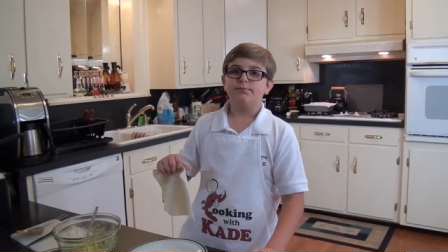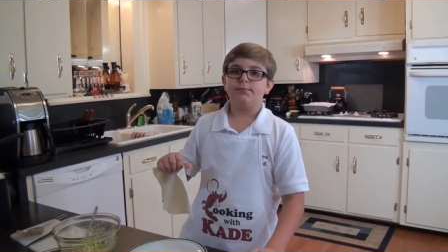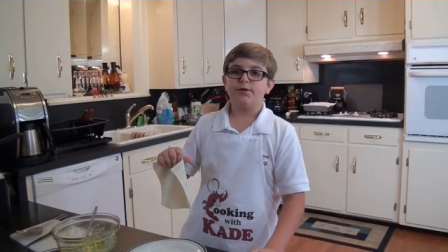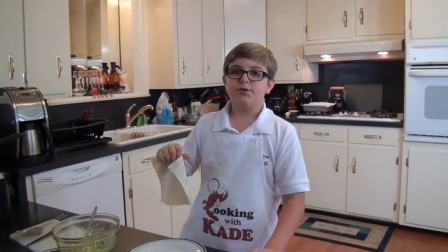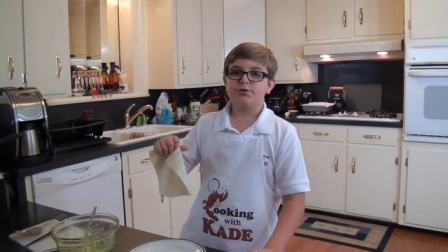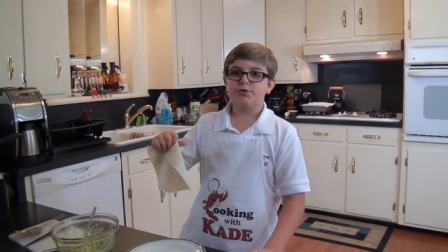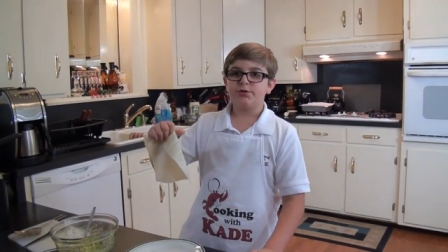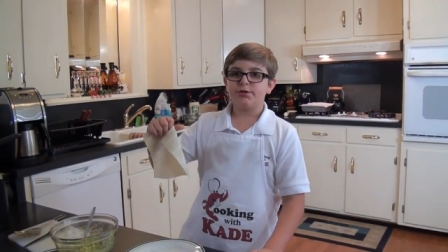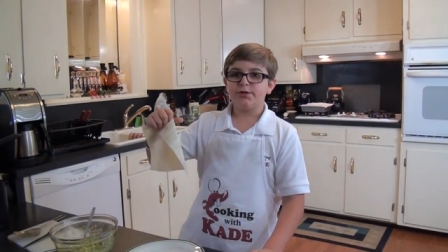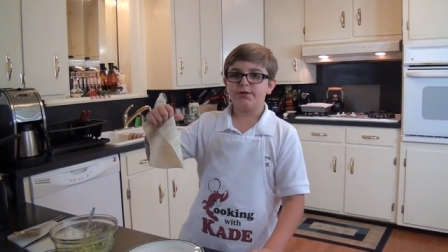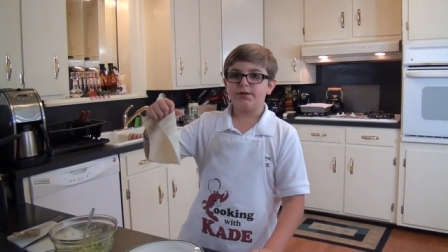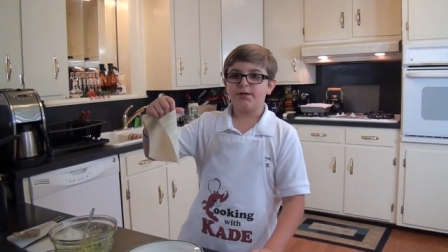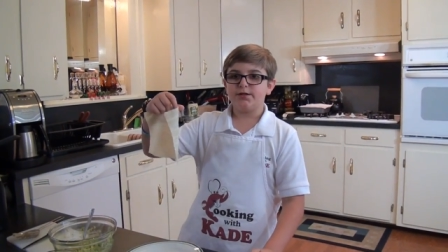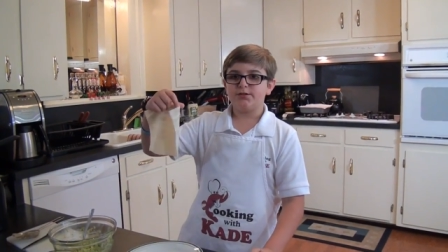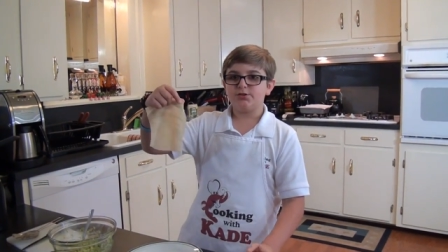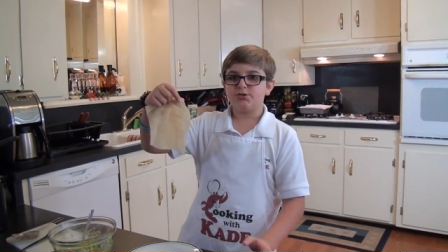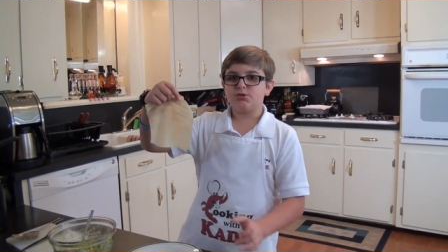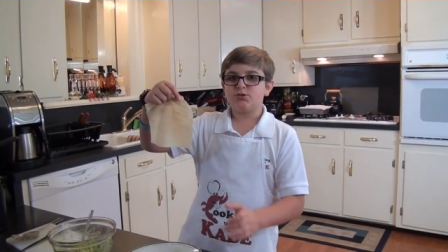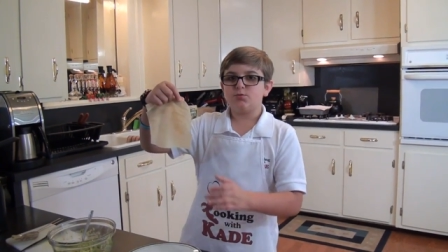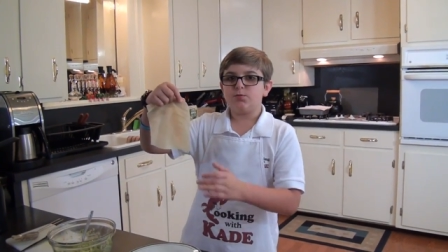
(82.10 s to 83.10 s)
Make sure you
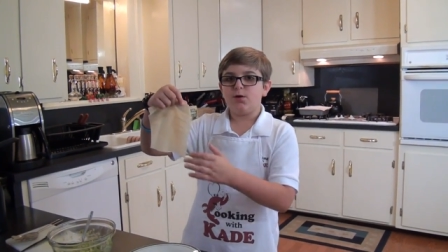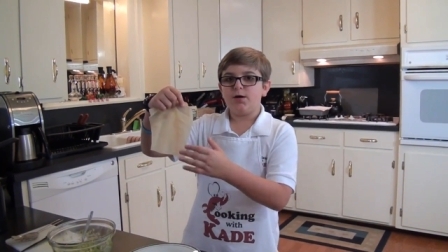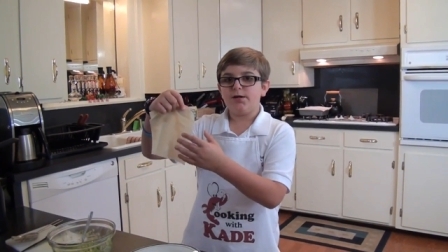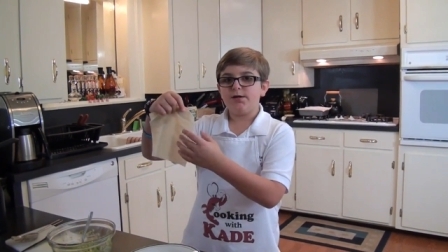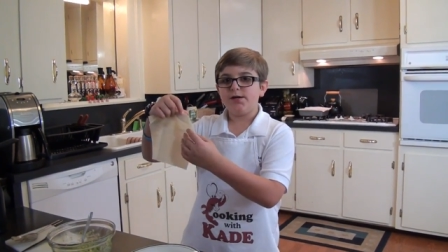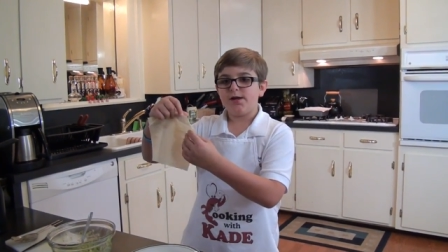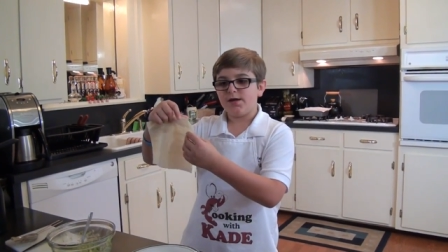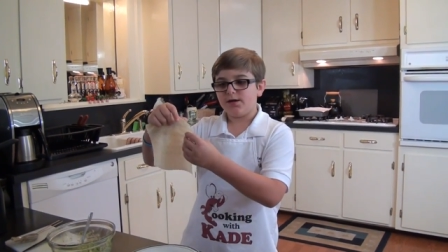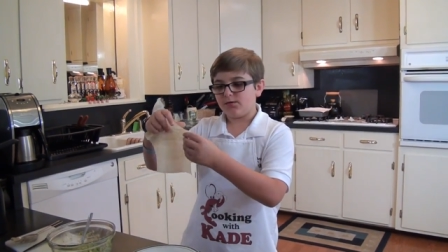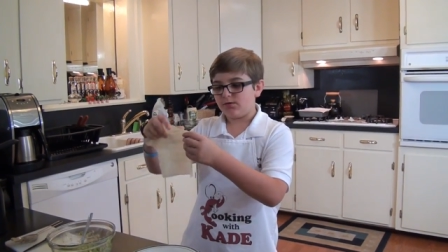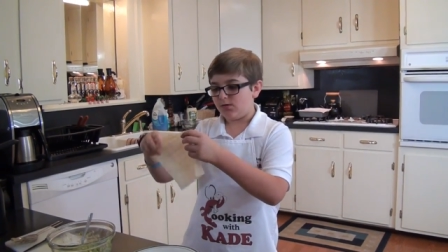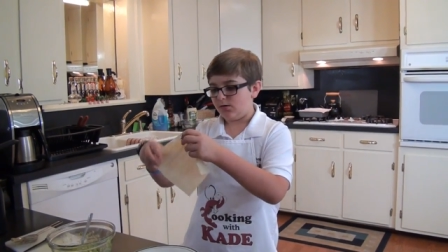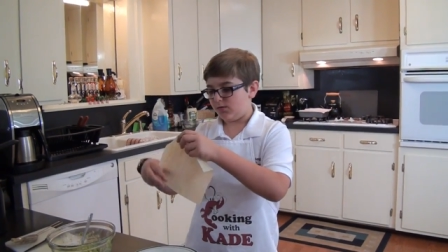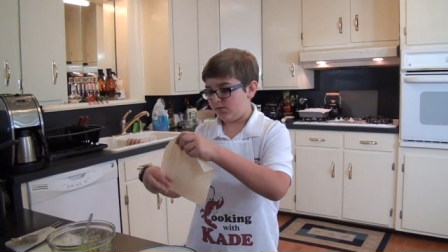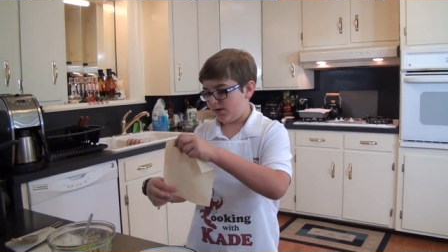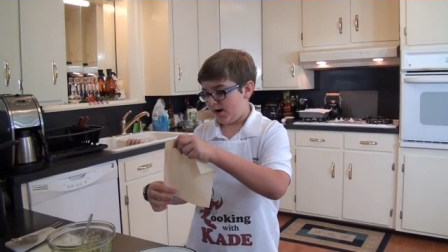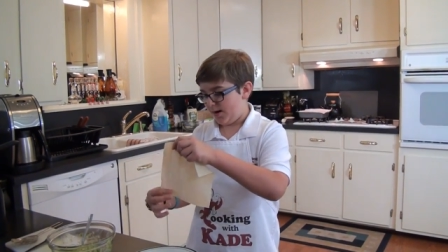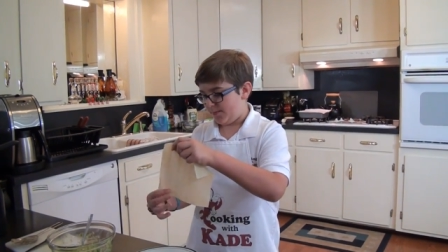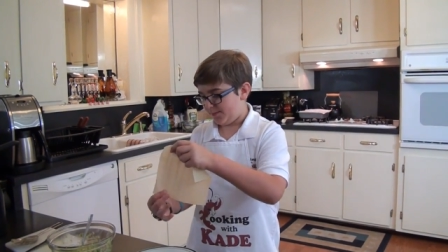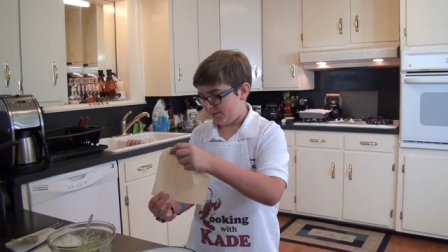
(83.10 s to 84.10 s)
get just one egg
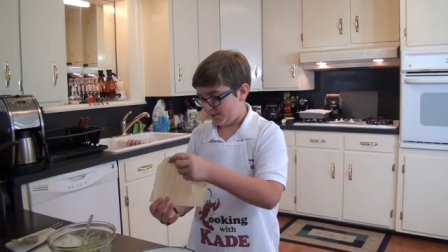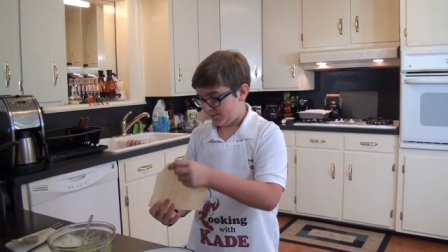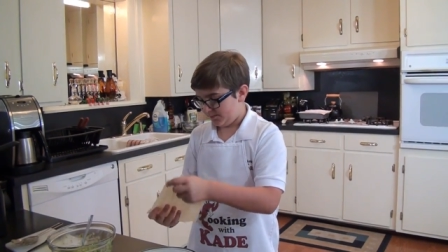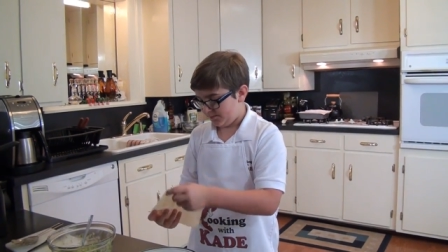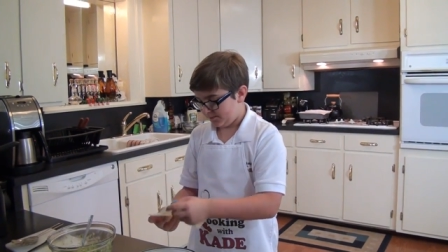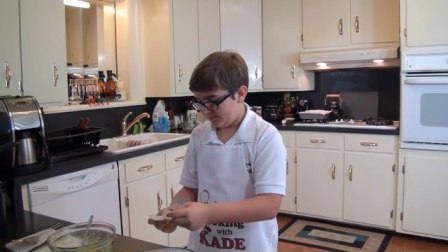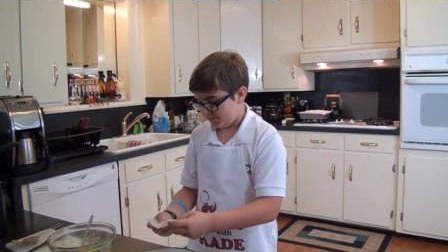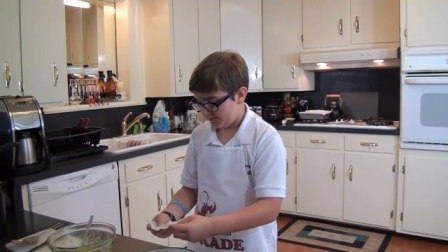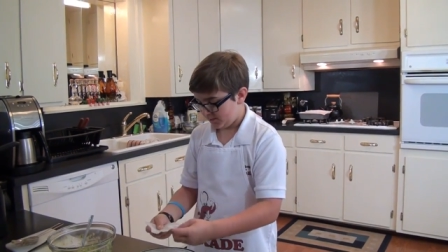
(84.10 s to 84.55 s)
roll wrapper.